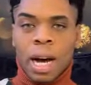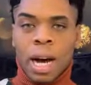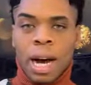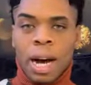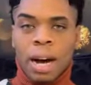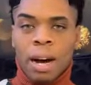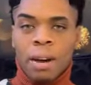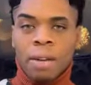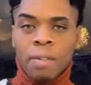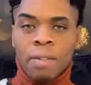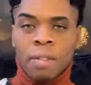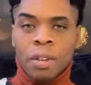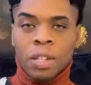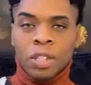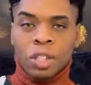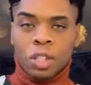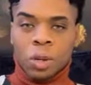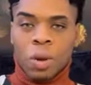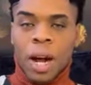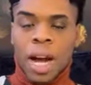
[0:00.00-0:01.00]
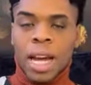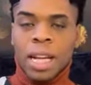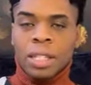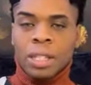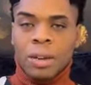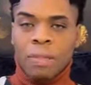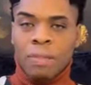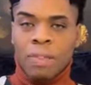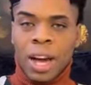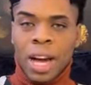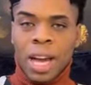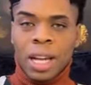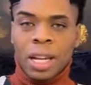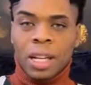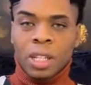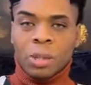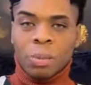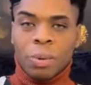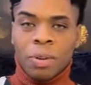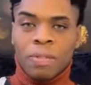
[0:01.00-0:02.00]
of trying to find
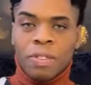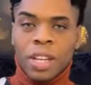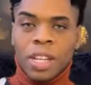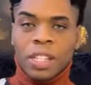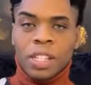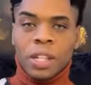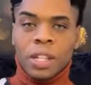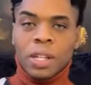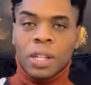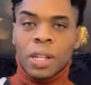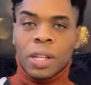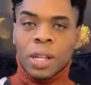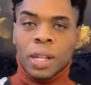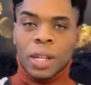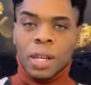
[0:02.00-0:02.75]
this provision